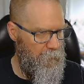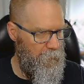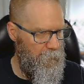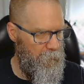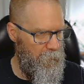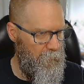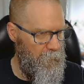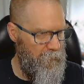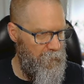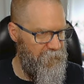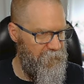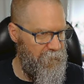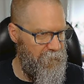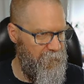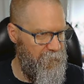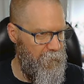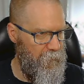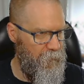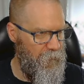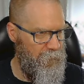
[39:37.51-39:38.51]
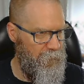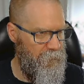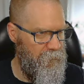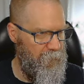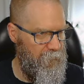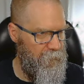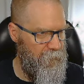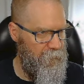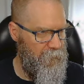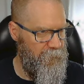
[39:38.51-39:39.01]
where is it? There it is.
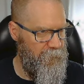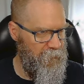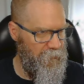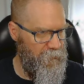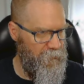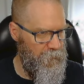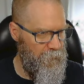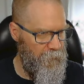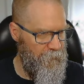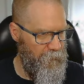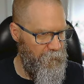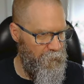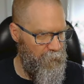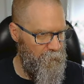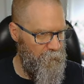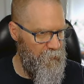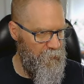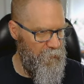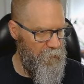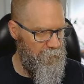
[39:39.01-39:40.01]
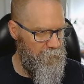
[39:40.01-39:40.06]
Security group built.